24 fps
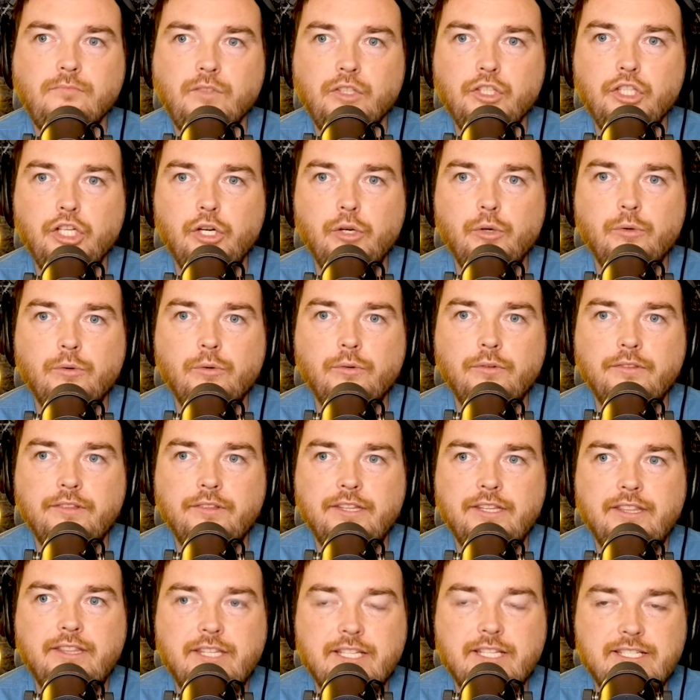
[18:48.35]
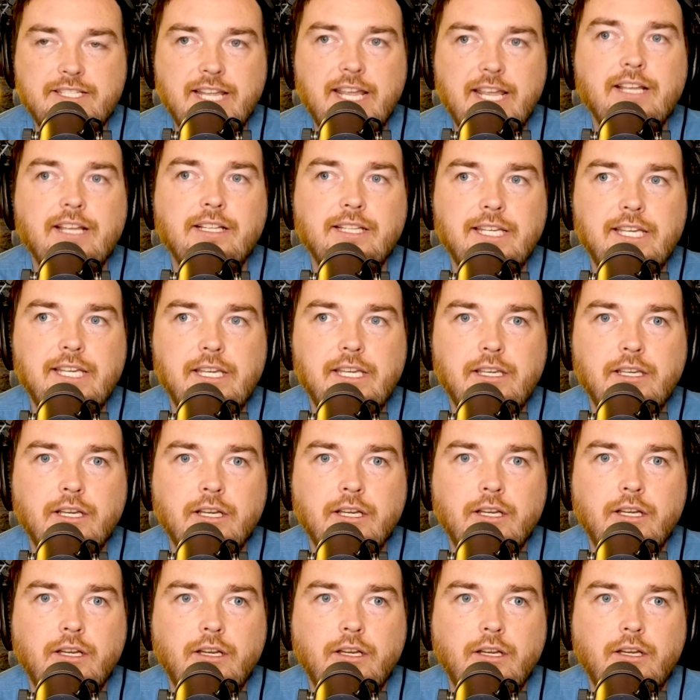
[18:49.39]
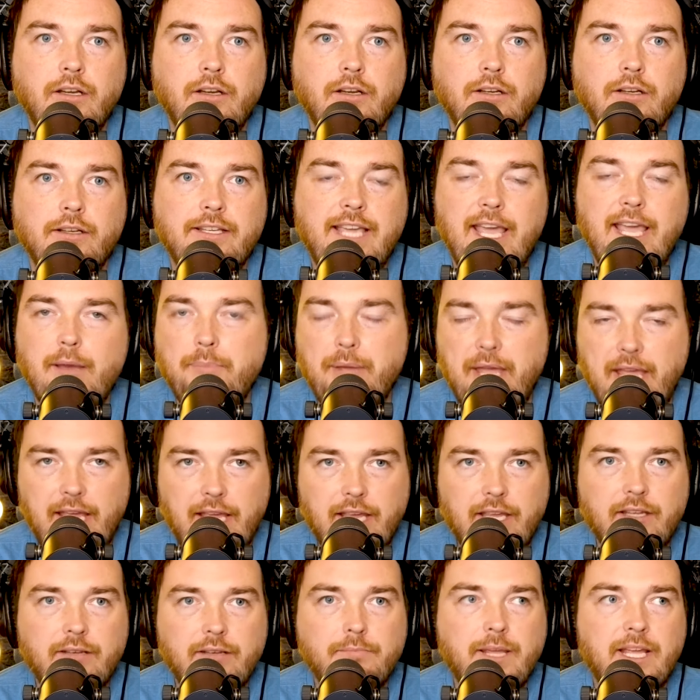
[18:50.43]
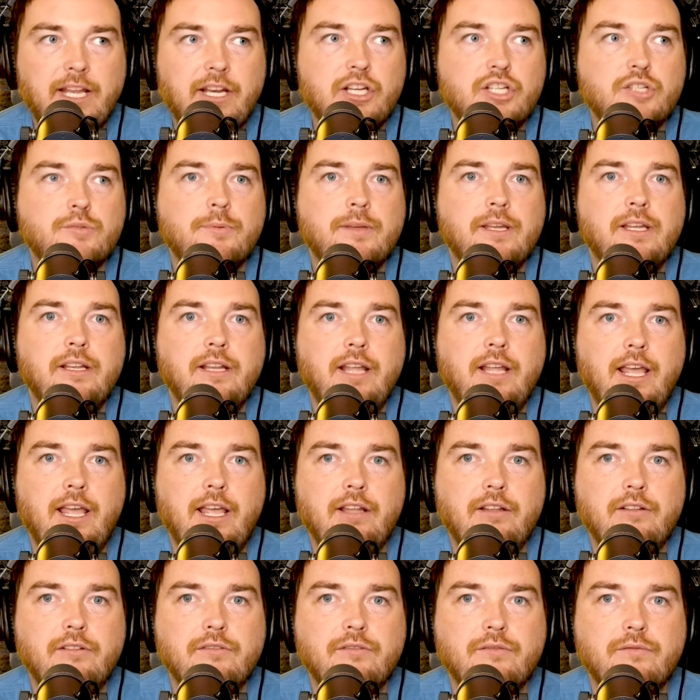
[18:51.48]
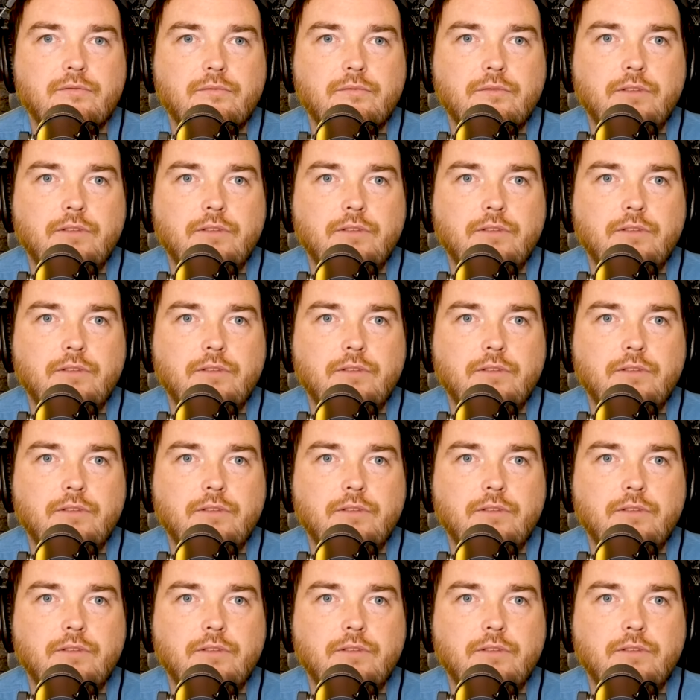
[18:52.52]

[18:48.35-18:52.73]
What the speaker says: the daily campaign management and